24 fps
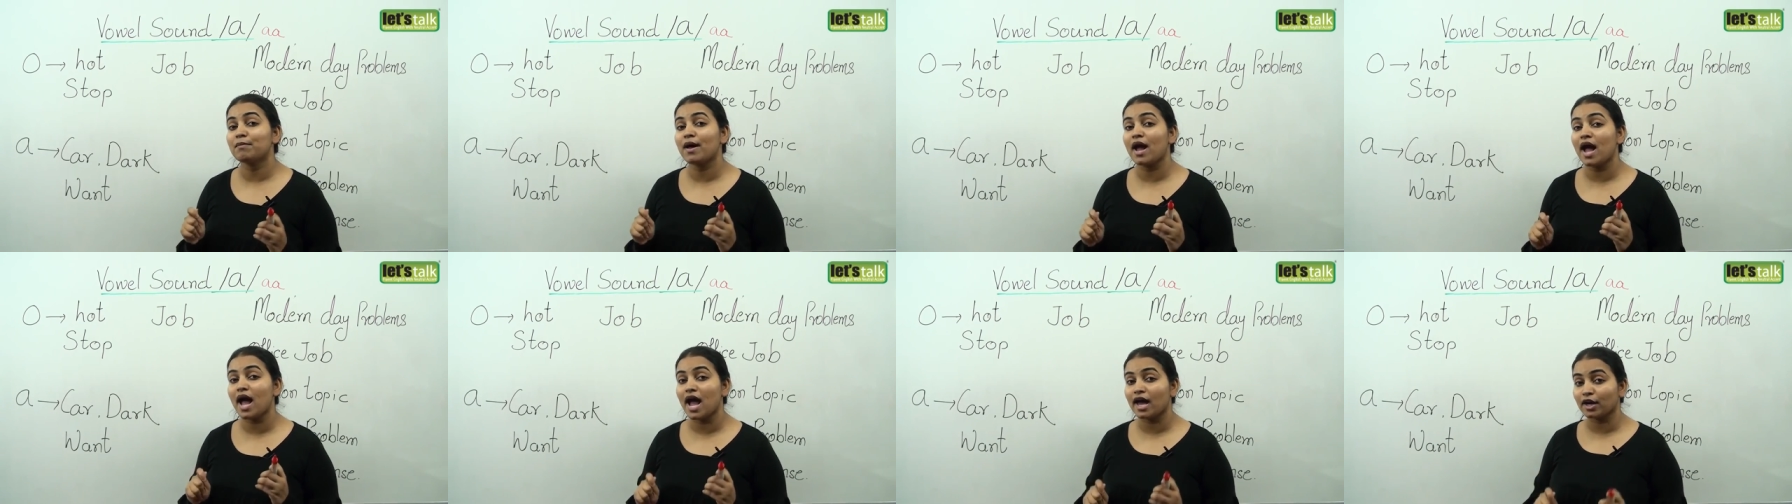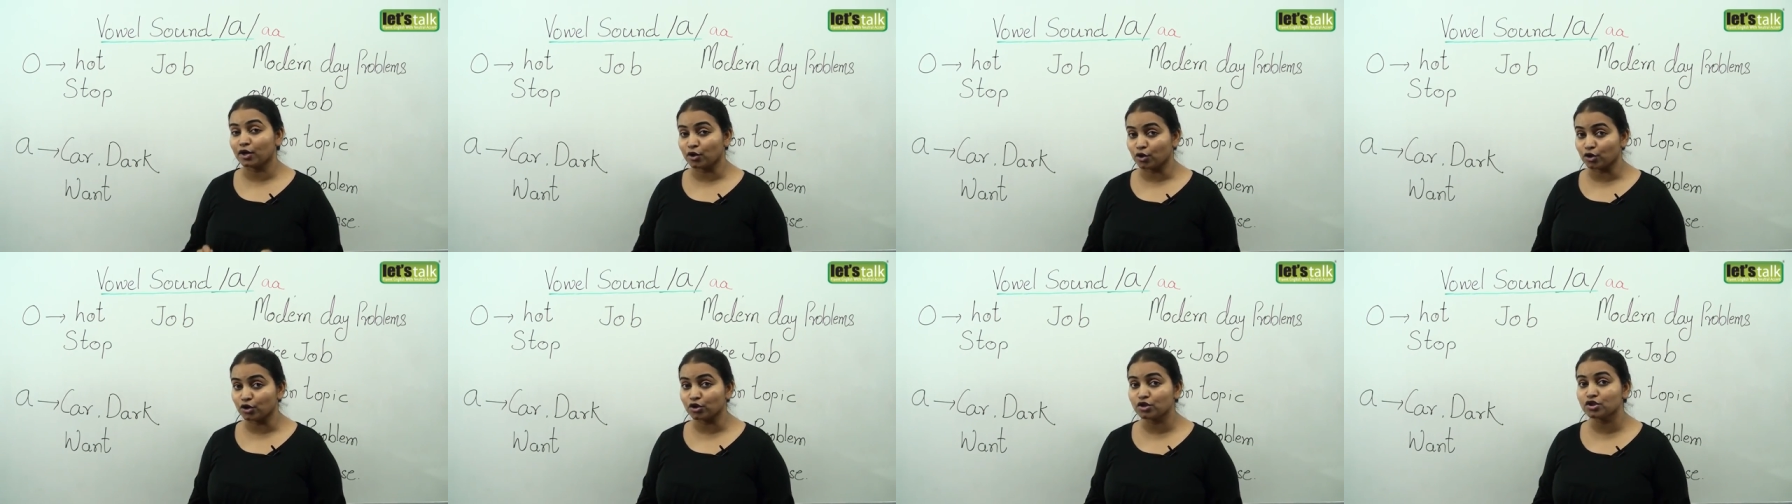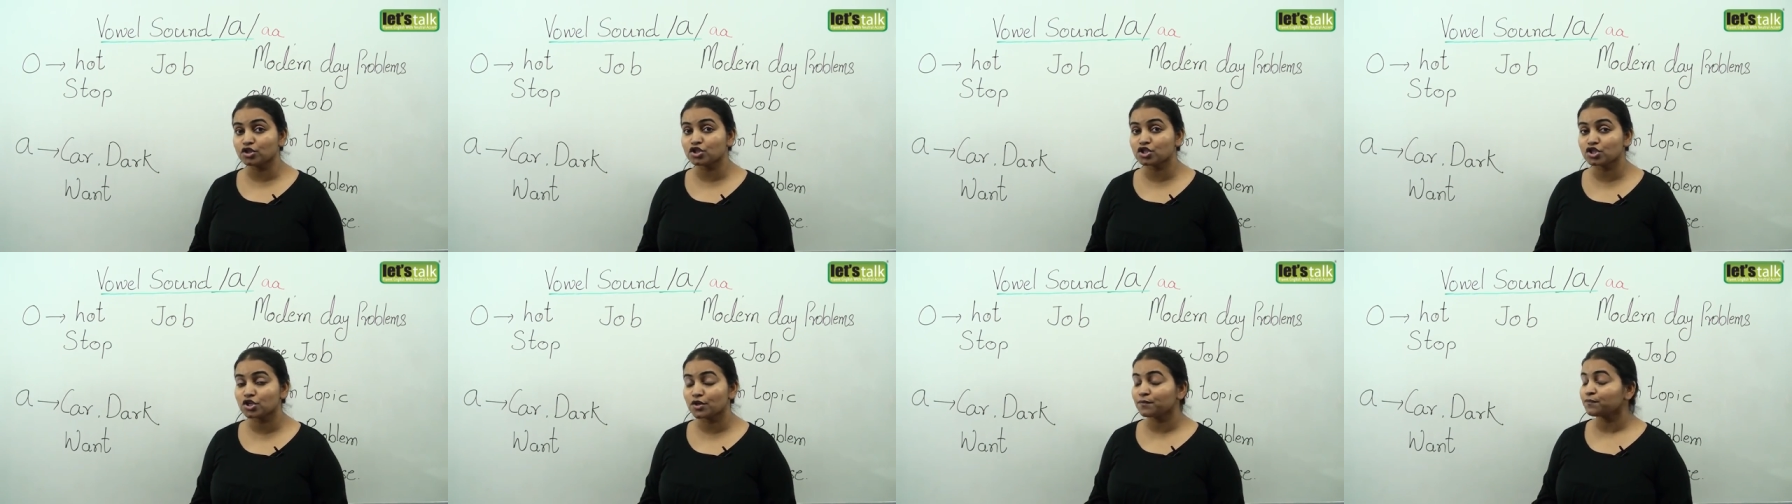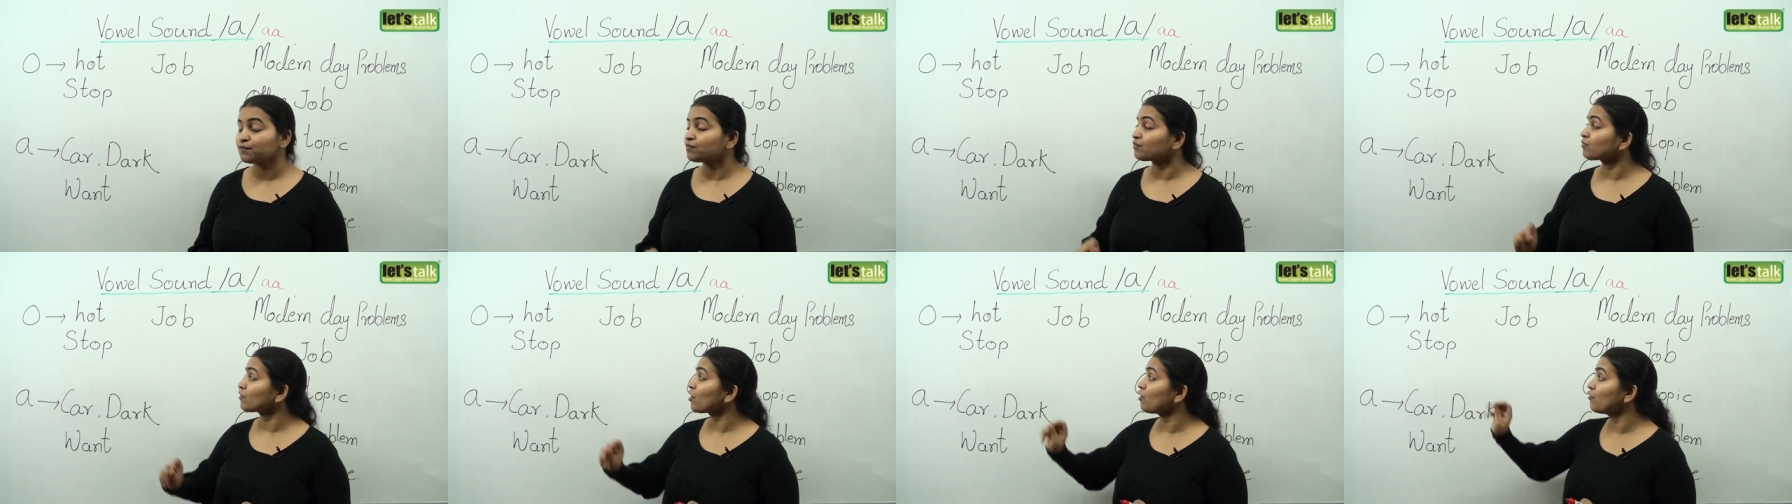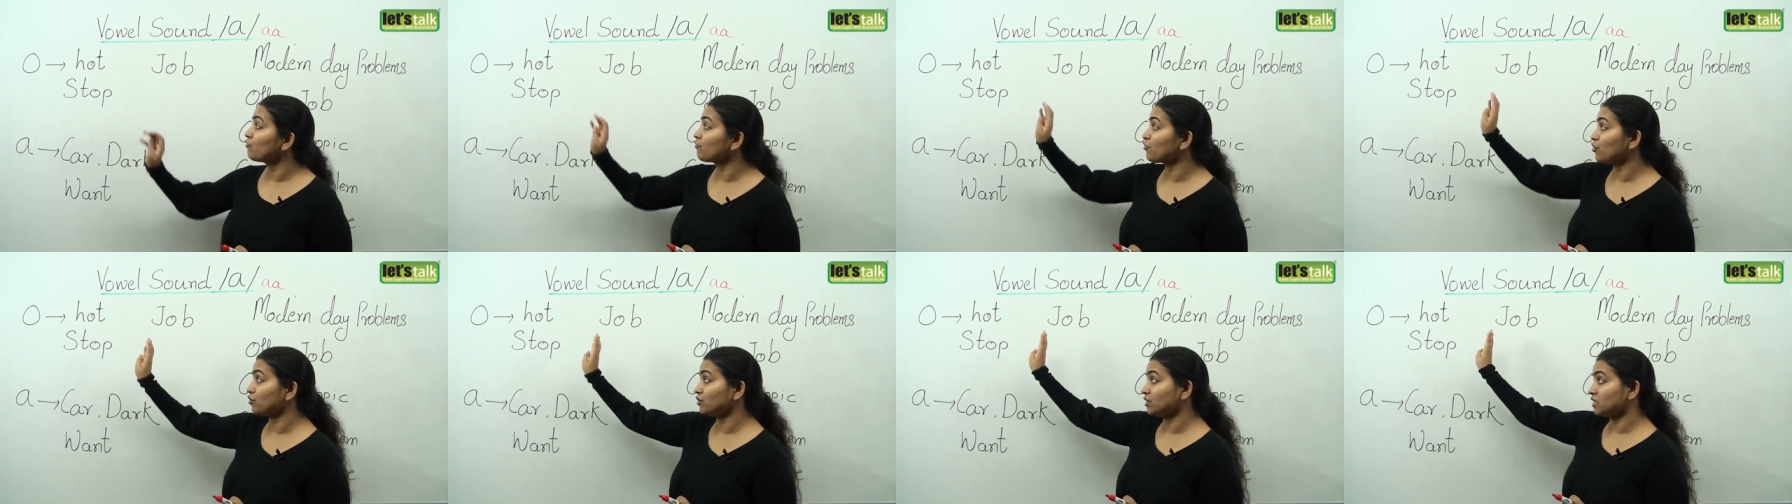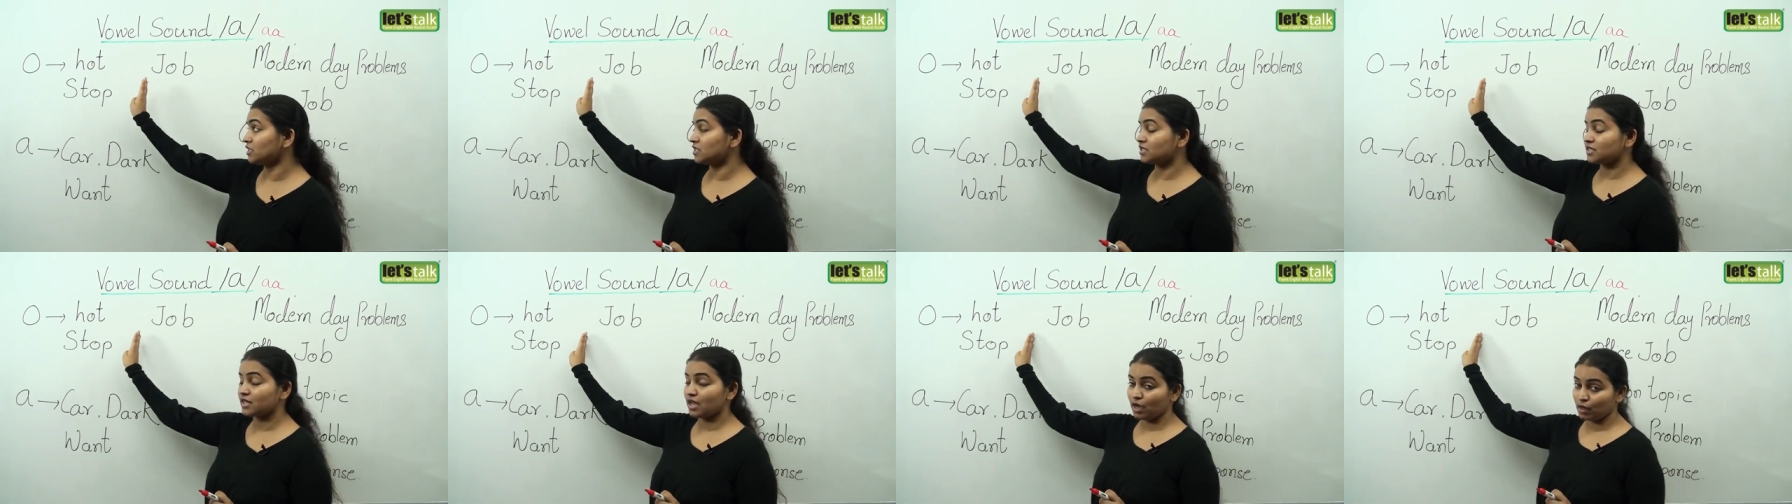patterns for
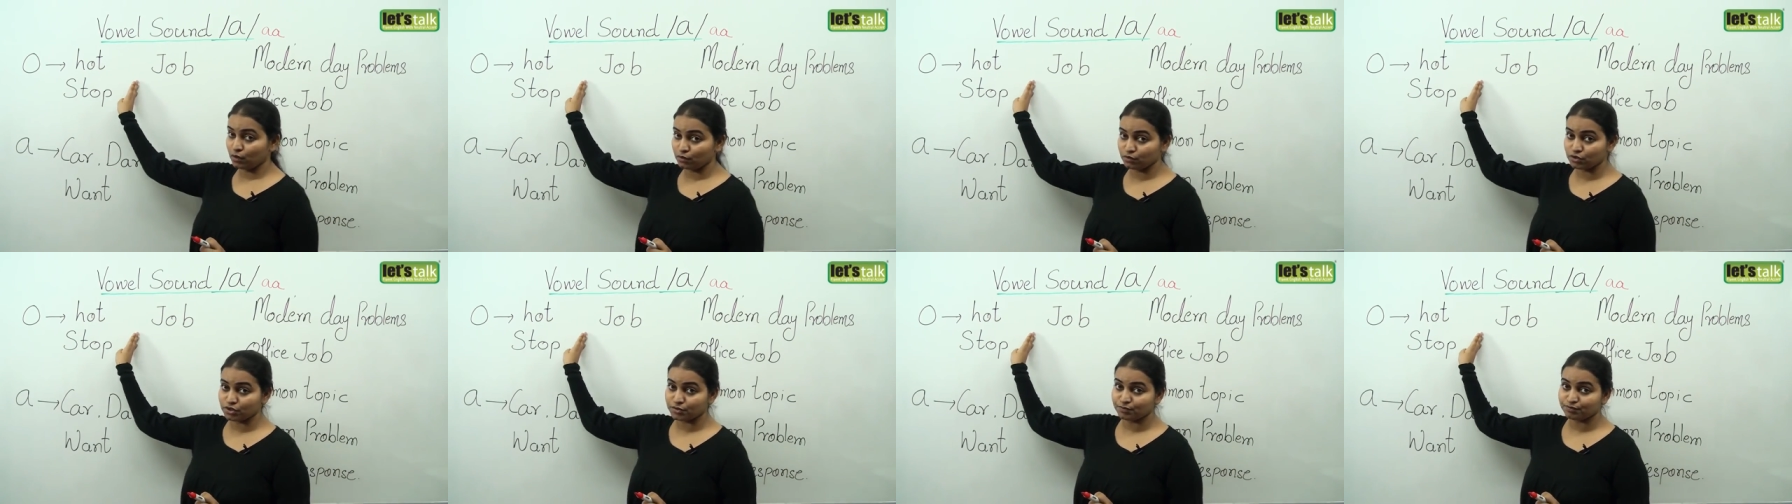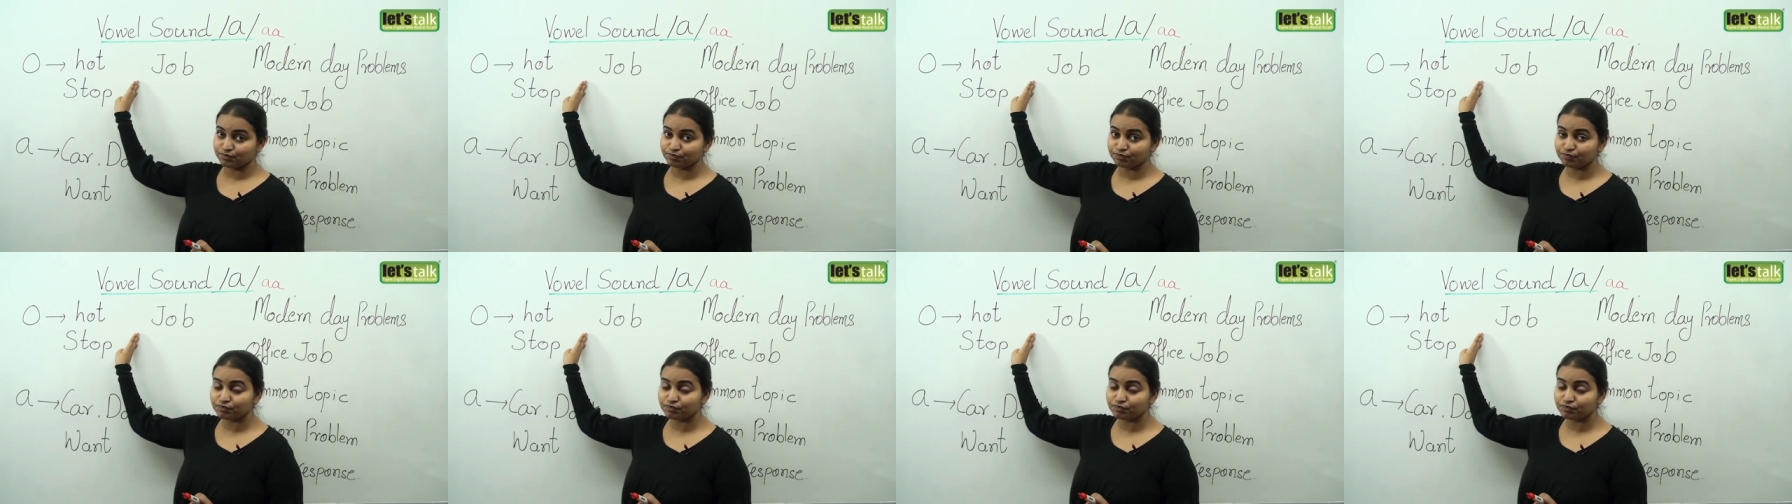this sound.